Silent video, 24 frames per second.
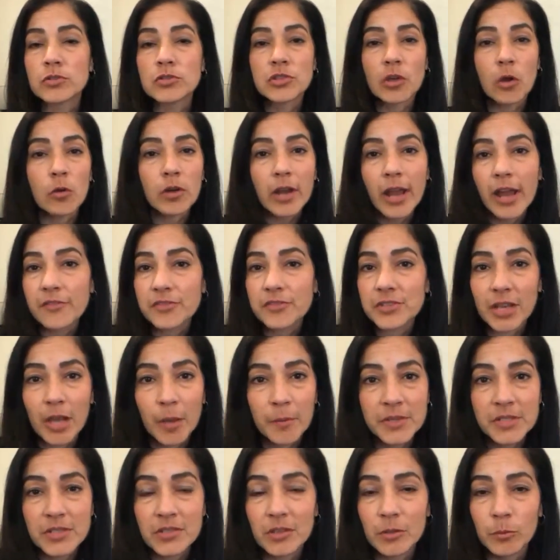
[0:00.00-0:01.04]
You don't have to
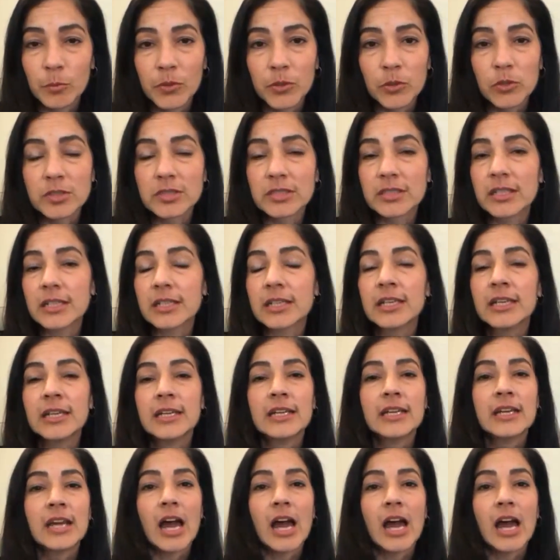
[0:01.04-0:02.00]
come into the building.